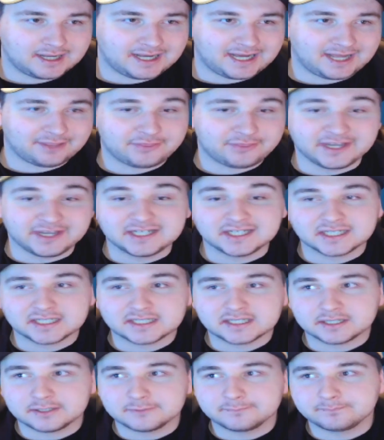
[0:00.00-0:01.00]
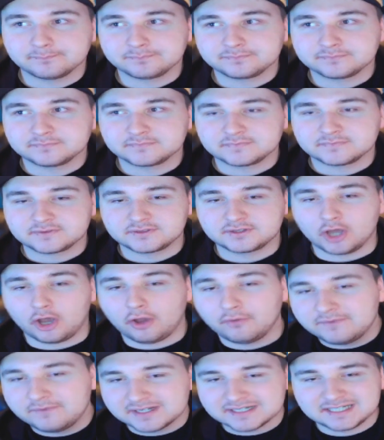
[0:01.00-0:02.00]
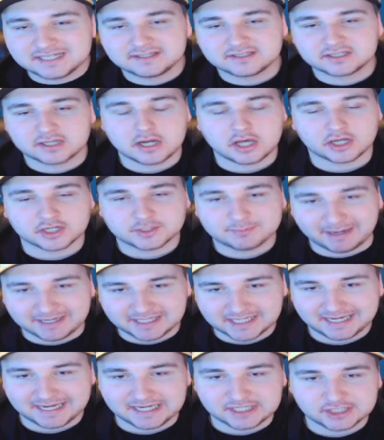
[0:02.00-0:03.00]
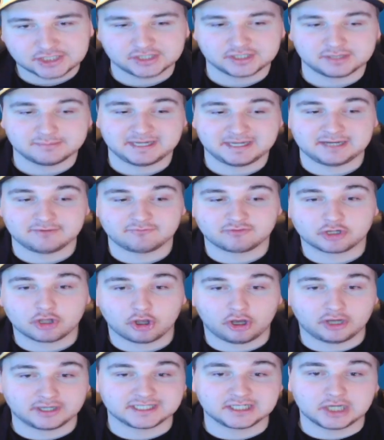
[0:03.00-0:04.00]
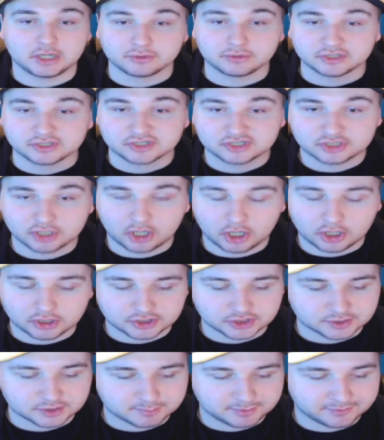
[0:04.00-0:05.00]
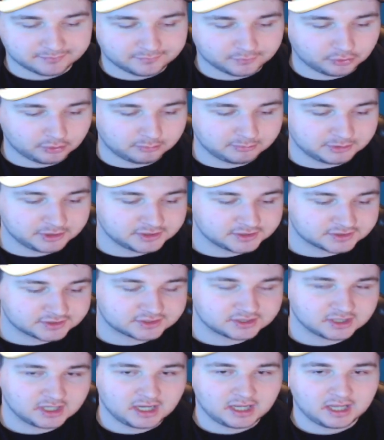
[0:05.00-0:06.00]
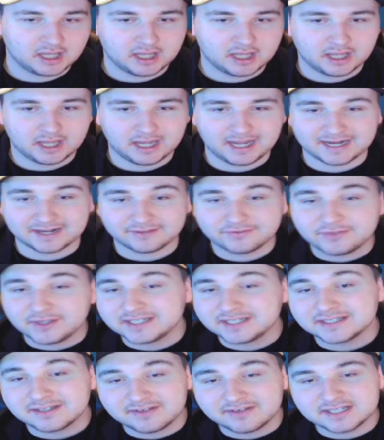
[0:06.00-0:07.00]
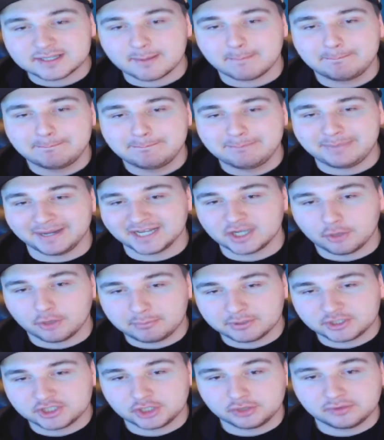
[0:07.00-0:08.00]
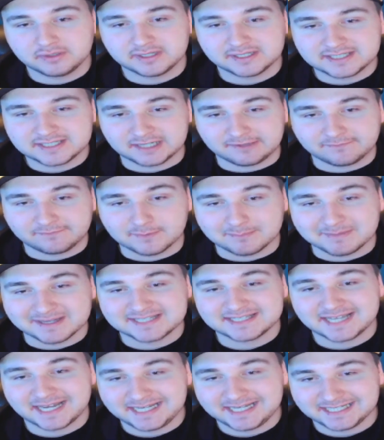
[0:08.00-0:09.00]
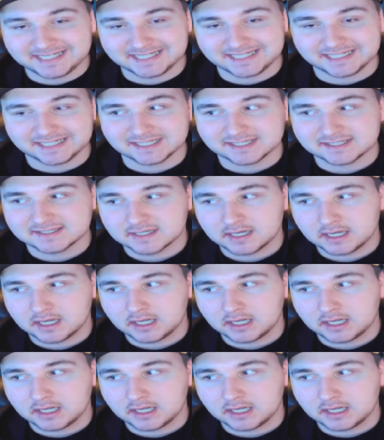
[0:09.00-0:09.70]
I think, obviously, there's a lot of speculation at the minute regarding Logan Sargeant's performance. And I think there is a big opportunity for Mercedes